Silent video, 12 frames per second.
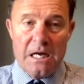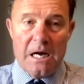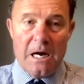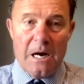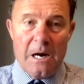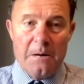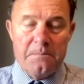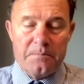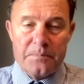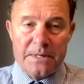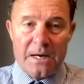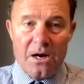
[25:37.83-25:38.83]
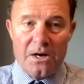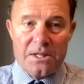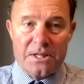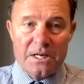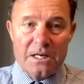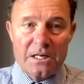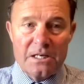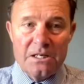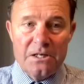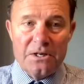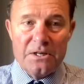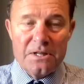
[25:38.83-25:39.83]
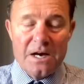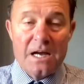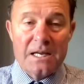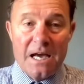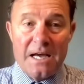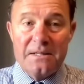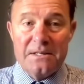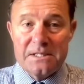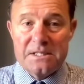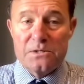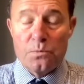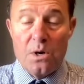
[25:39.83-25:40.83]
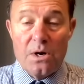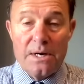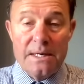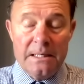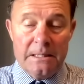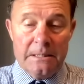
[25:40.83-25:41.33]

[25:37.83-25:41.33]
I think, you know, again, this is why,